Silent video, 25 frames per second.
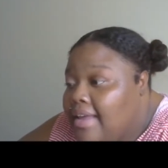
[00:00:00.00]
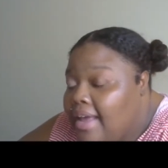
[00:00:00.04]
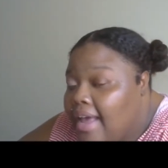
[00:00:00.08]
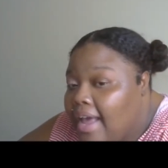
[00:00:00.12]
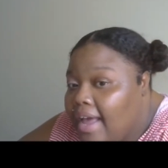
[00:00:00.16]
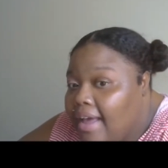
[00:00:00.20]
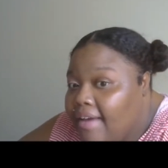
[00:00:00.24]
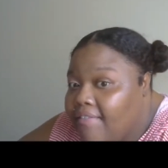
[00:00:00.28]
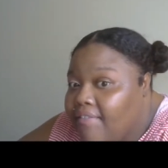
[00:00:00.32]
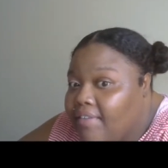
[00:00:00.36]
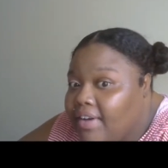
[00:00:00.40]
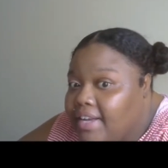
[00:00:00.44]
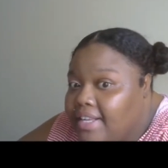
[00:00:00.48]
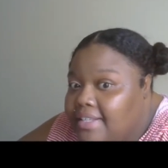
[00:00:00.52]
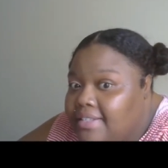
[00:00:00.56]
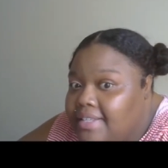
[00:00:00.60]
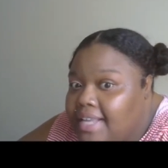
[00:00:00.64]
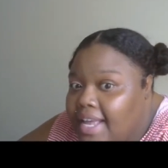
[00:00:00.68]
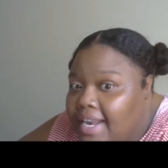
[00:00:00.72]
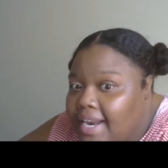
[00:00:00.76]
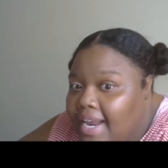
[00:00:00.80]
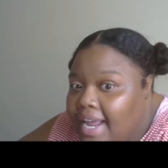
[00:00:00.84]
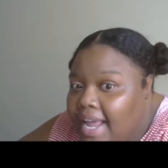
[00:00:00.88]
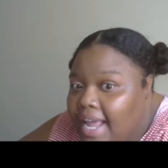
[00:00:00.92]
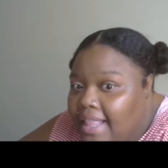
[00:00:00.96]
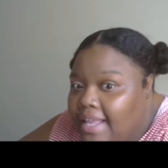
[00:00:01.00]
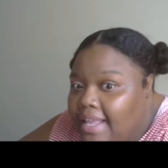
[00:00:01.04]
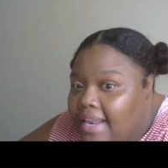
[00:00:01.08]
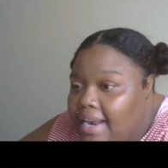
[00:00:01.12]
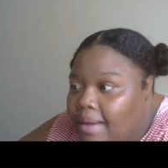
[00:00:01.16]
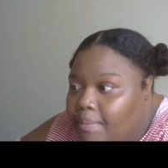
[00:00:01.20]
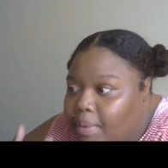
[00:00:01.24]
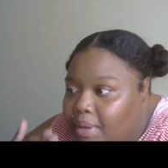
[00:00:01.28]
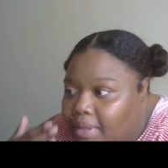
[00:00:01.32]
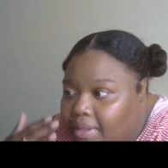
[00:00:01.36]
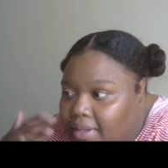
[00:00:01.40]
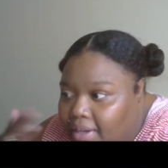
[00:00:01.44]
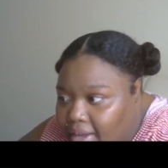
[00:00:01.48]
if I set it and then I
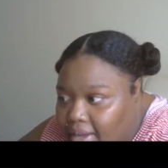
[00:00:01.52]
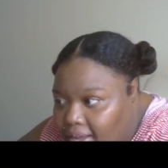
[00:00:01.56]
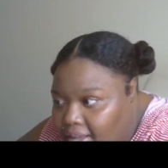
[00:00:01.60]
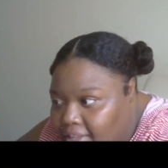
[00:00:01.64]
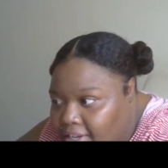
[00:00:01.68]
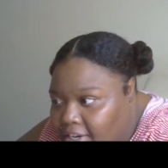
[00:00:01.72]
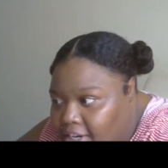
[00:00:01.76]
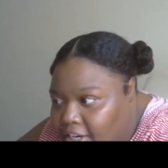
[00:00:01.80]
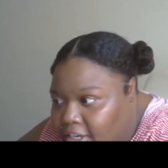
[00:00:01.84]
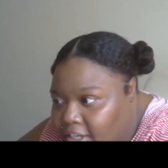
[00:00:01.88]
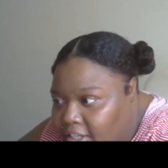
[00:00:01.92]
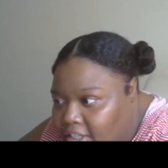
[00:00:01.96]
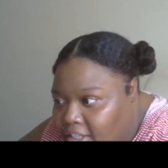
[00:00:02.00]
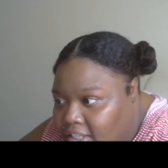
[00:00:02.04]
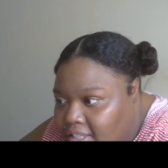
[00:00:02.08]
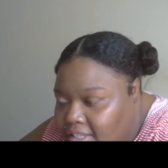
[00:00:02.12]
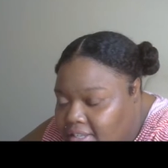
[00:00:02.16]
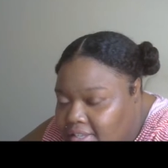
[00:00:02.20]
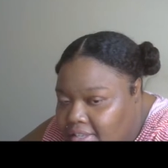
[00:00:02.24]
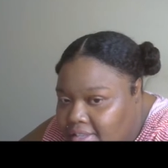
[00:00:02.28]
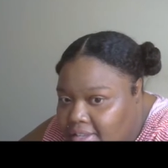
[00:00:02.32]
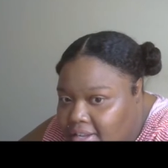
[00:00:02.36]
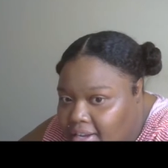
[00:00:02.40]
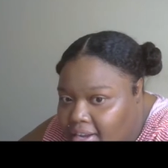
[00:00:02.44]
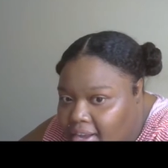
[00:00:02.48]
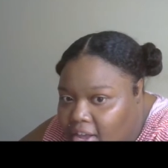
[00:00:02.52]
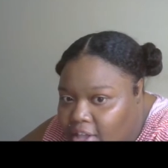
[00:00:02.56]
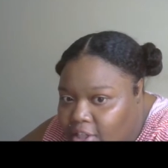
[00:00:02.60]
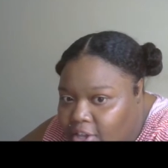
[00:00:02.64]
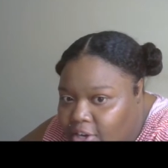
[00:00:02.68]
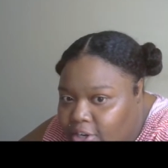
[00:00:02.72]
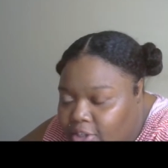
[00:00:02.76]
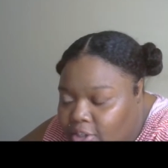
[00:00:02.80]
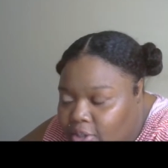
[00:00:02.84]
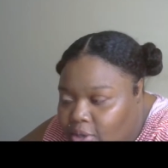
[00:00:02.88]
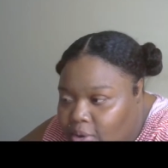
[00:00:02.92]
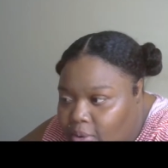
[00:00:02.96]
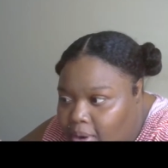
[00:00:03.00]
put the colors, the
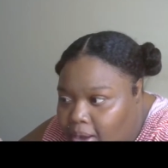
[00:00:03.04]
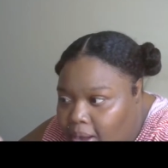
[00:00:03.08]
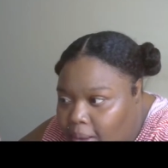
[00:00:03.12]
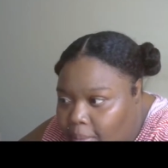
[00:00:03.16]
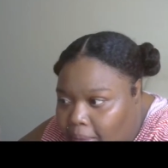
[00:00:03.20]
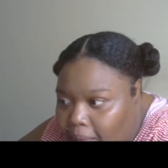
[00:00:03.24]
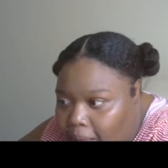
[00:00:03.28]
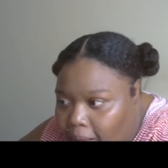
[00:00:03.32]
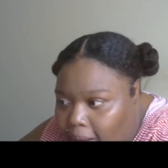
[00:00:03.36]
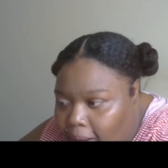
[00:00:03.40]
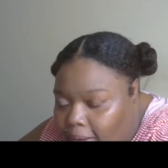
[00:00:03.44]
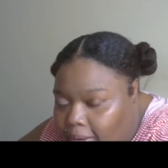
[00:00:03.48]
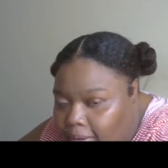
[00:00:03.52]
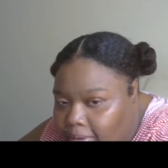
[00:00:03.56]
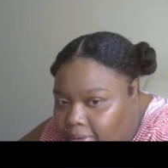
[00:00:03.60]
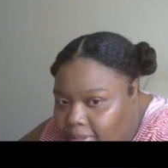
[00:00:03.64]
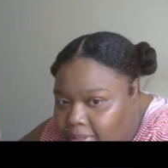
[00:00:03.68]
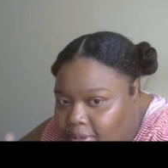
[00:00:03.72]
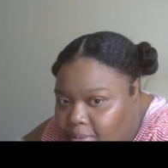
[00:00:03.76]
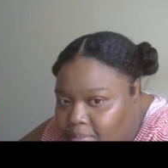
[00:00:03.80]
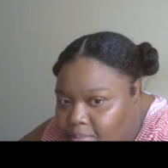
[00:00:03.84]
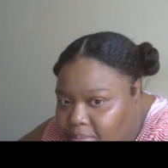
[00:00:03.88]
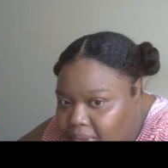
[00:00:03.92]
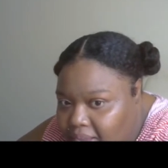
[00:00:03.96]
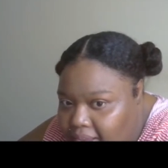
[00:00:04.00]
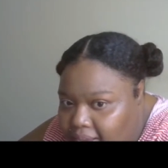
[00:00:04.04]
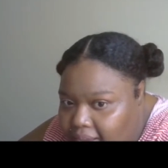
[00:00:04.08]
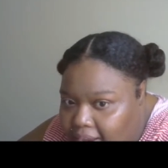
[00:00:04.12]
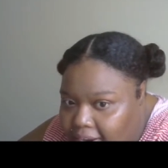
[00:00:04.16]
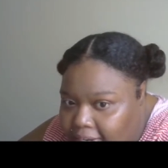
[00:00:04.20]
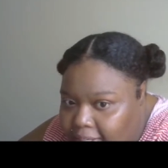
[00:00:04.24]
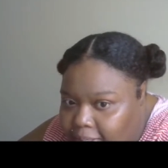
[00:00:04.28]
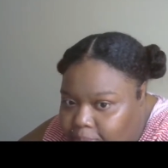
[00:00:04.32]
colors don't come out to me as